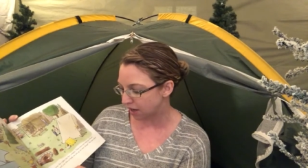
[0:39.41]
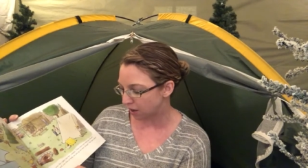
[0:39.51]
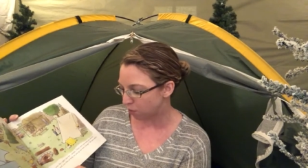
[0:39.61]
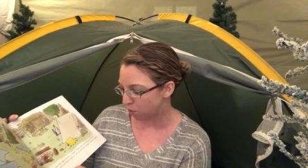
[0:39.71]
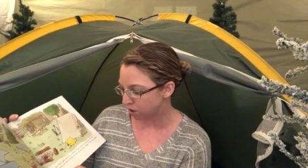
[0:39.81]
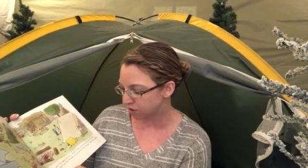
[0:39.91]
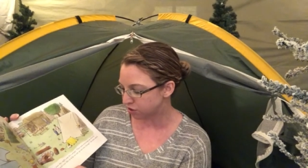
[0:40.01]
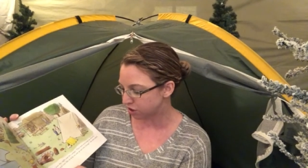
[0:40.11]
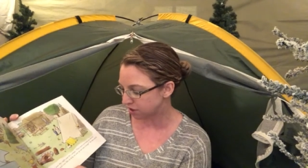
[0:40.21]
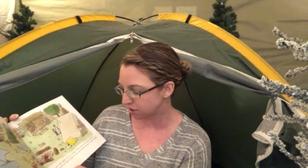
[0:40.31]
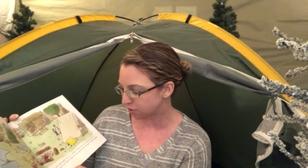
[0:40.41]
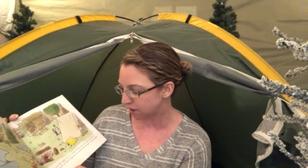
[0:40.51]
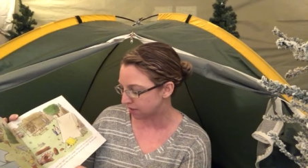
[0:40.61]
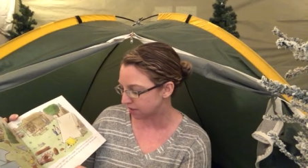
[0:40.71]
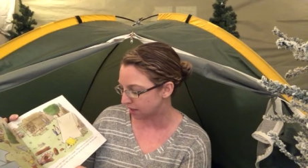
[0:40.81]
and one just the
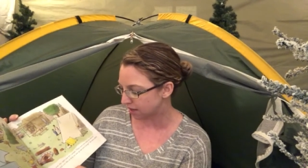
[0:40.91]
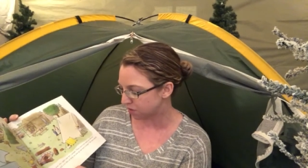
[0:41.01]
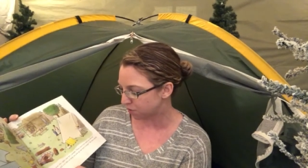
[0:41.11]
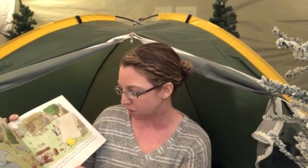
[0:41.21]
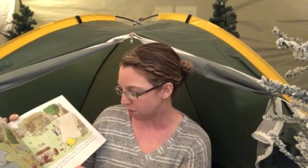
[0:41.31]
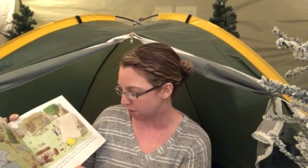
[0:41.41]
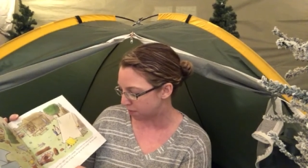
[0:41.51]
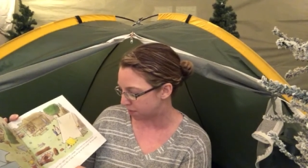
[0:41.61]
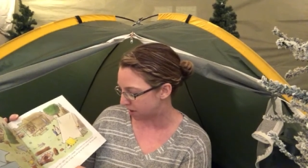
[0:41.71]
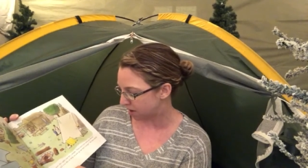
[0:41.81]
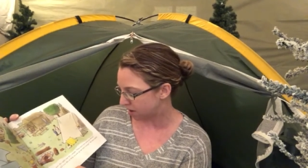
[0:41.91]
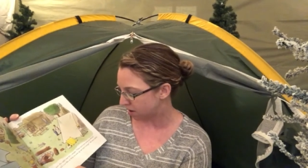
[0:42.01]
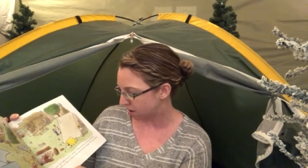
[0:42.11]
right size for a puppy.